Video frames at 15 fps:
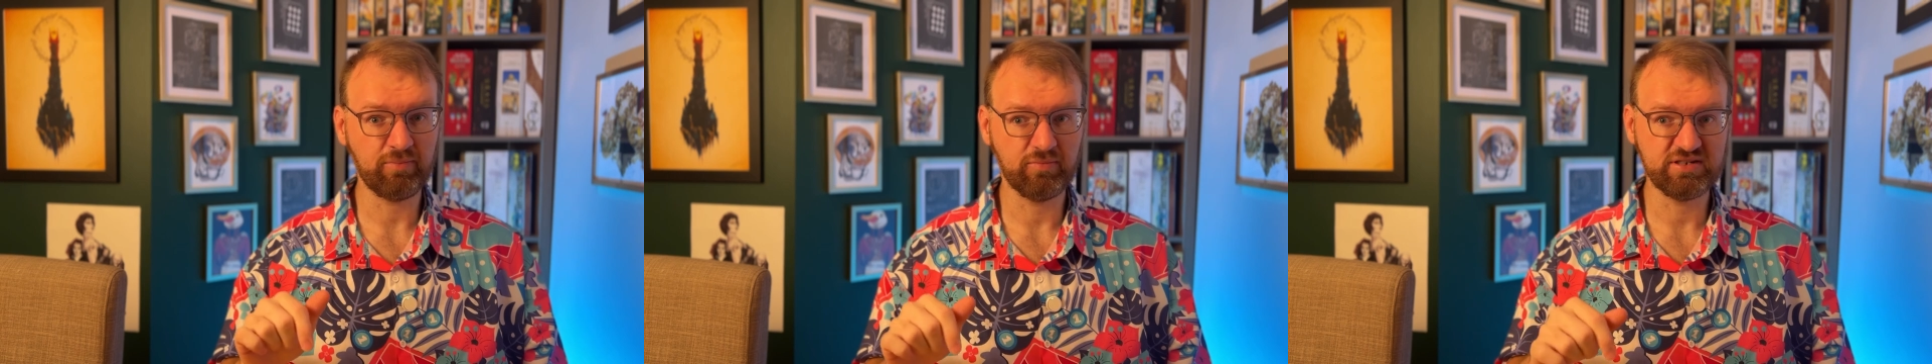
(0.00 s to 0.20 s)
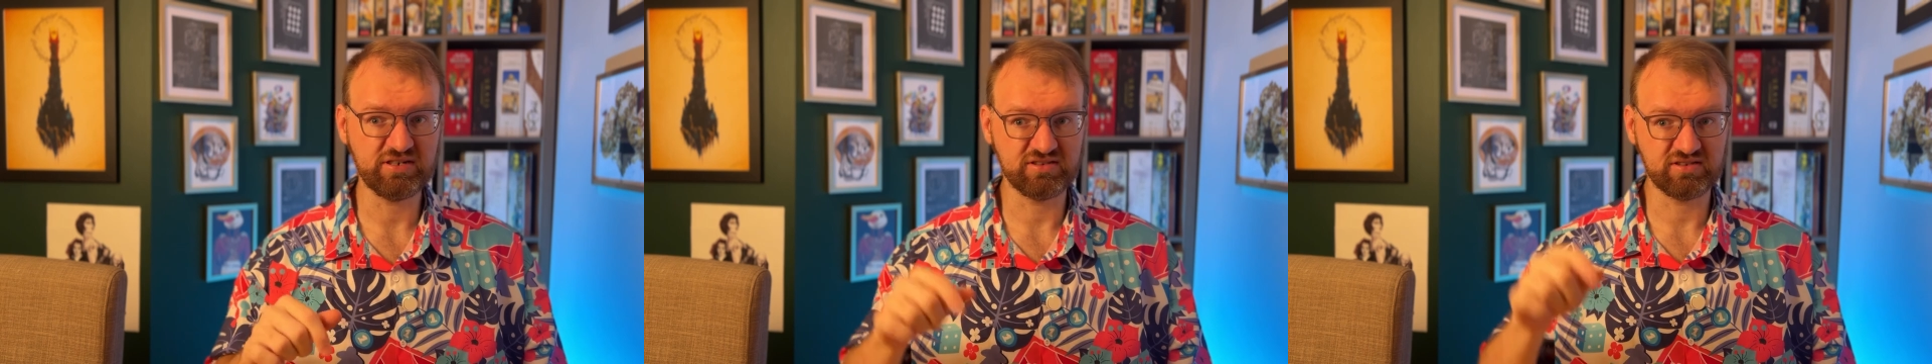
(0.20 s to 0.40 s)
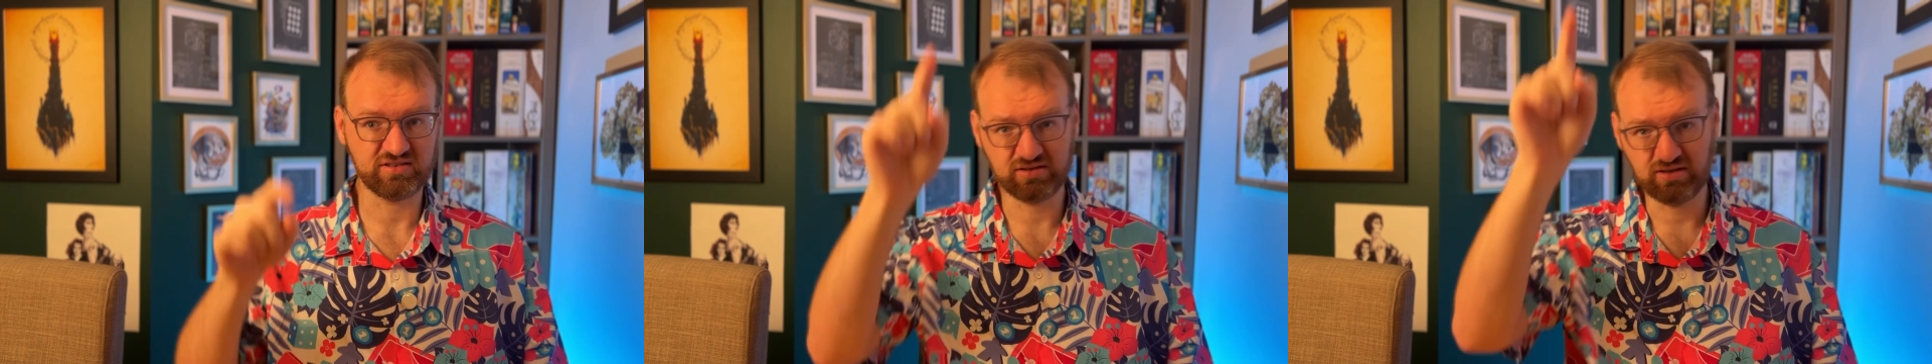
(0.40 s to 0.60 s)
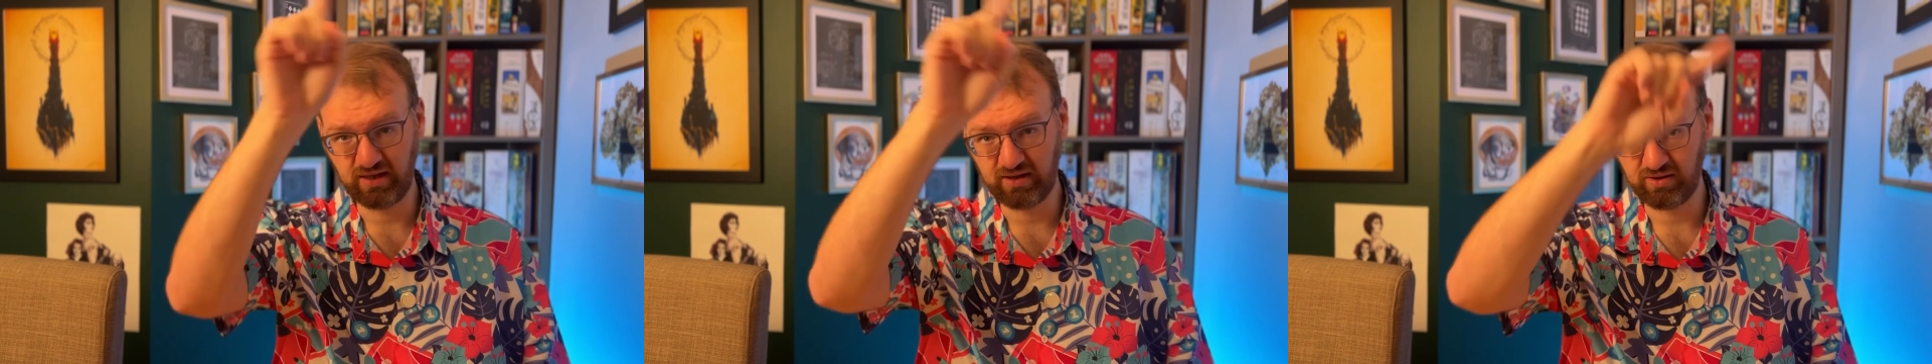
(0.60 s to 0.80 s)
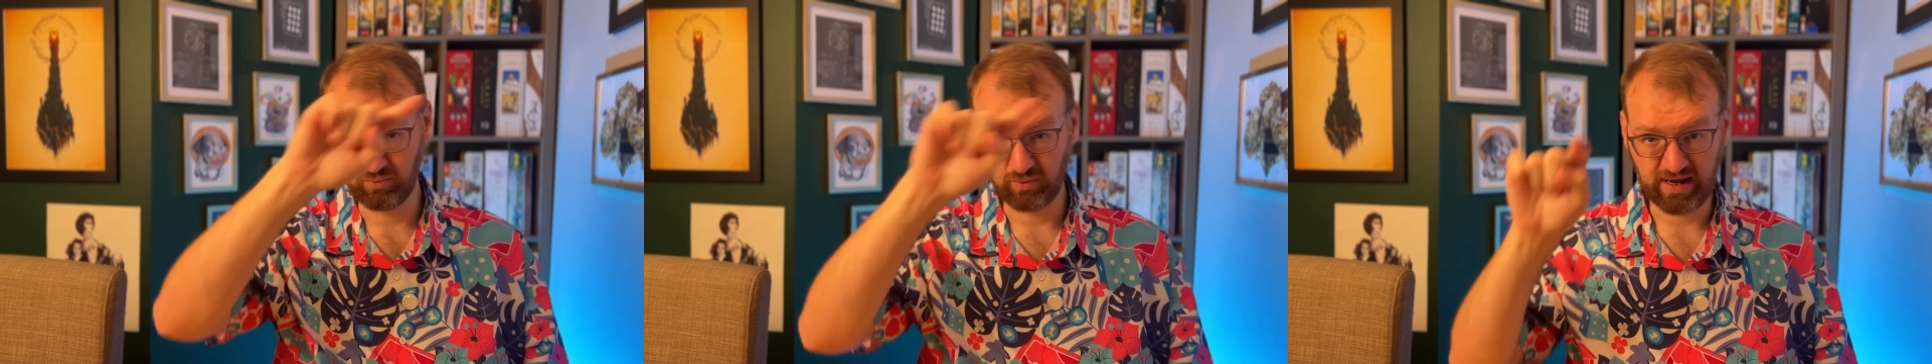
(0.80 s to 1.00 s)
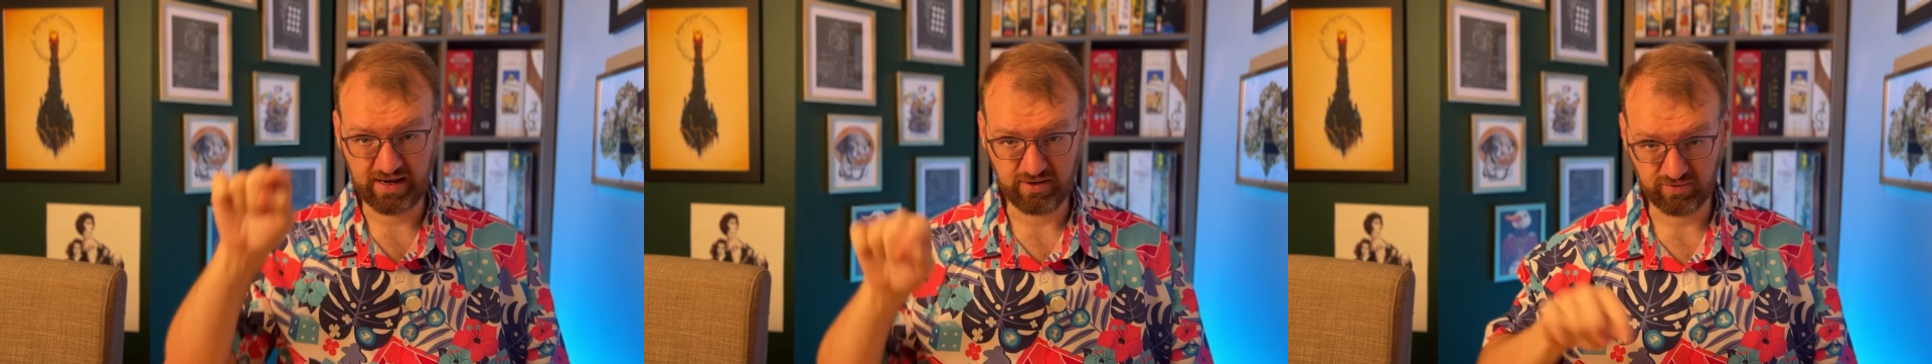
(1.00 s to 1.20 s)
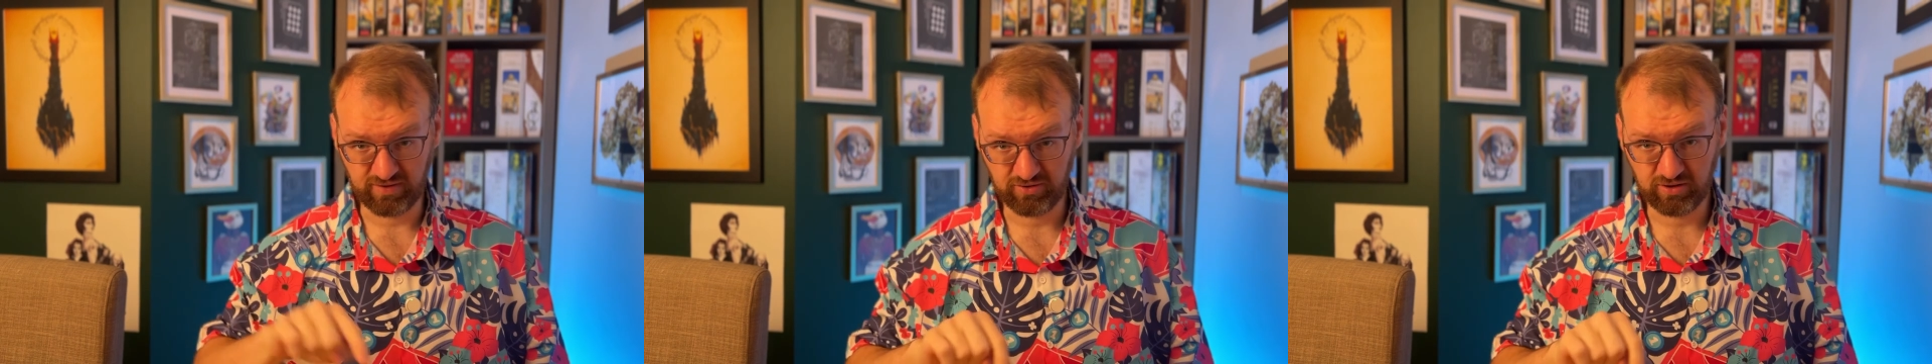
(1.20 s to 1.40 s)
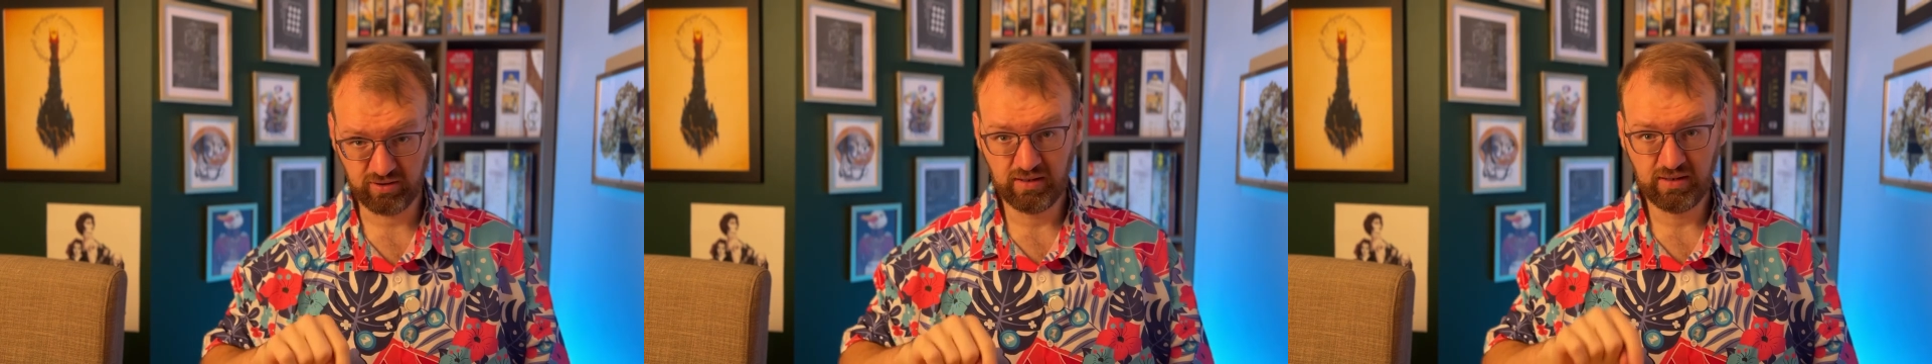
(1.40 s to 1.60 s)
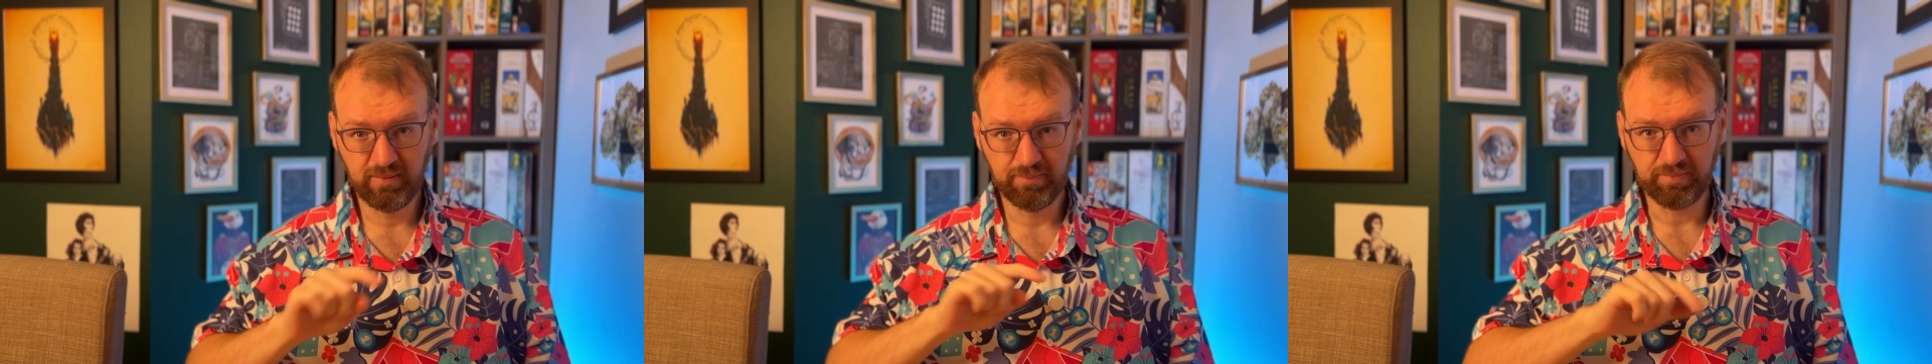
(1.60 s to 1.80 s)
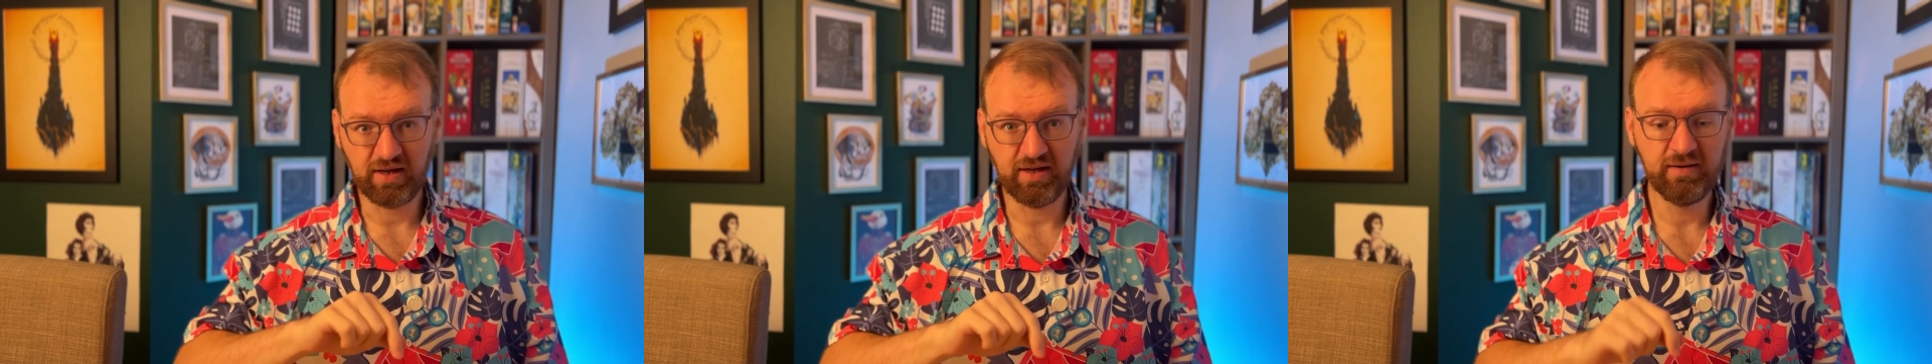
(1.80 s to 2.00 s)
which is like the Rhine River
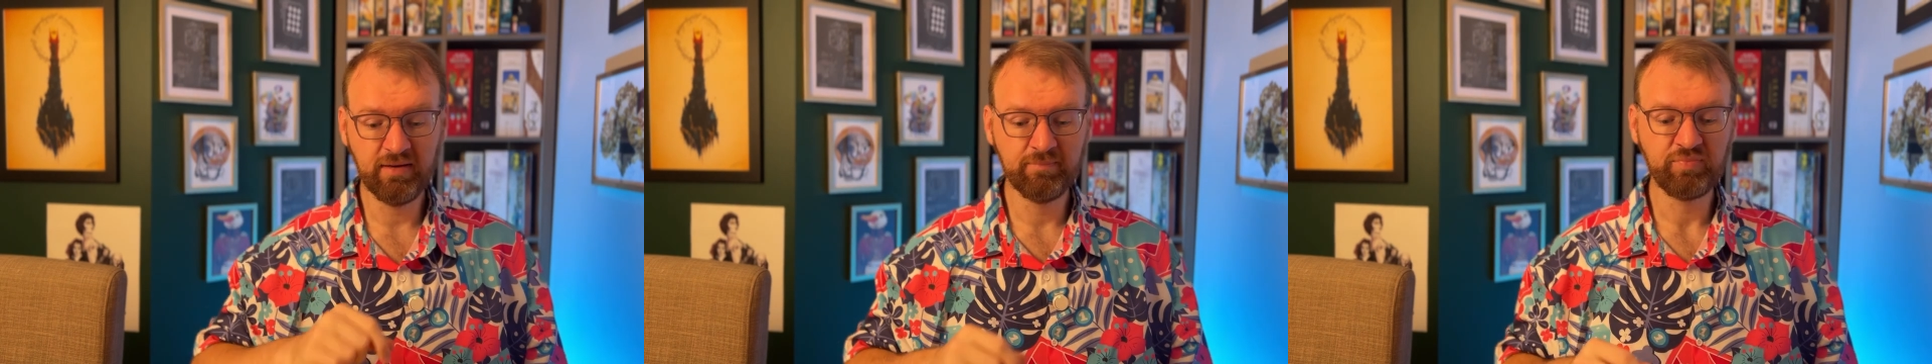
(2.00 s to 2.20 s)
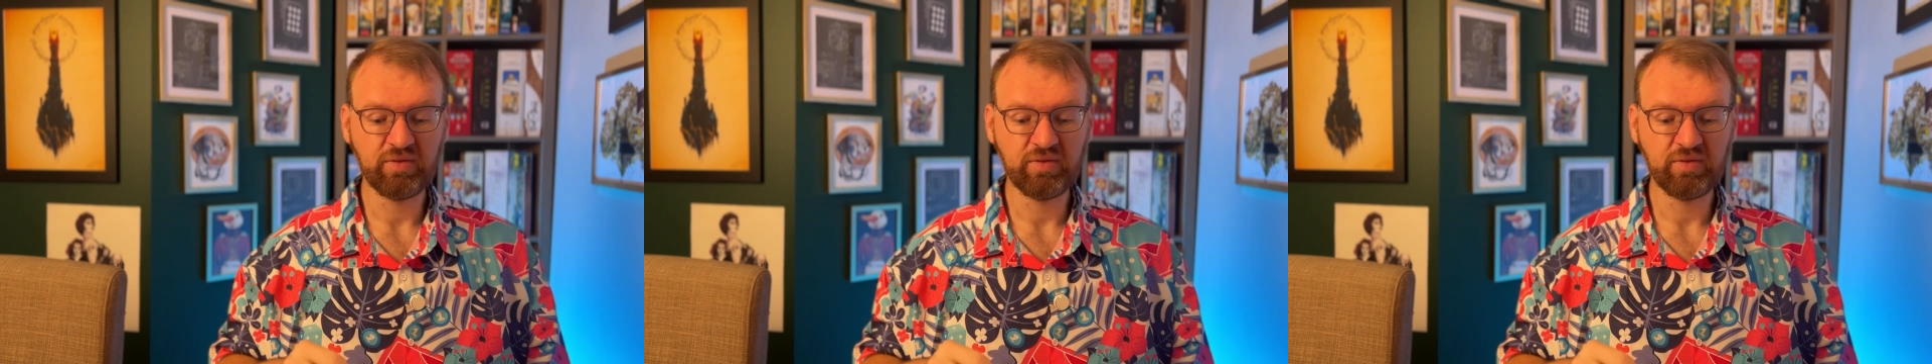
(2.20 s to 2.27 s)
Bahn,